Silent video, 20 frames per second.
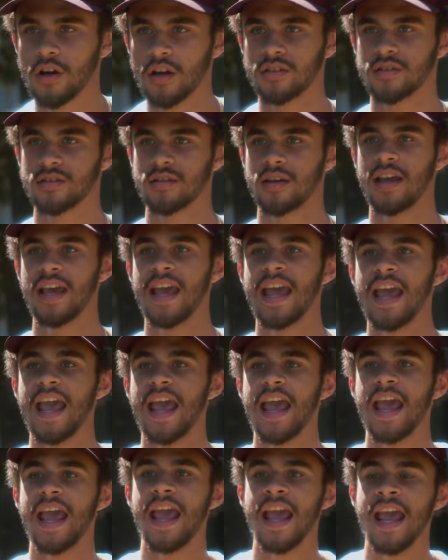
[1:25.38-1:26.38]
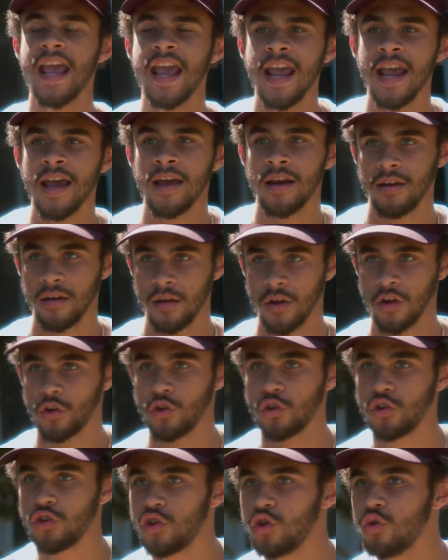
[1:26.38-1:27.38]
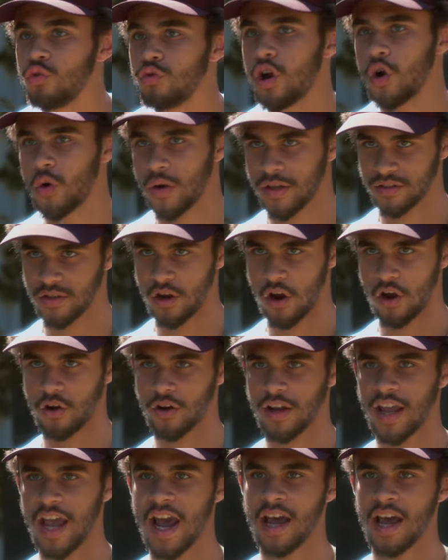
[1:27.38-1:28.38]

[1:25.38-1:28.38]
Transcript: for us and you know his daughter,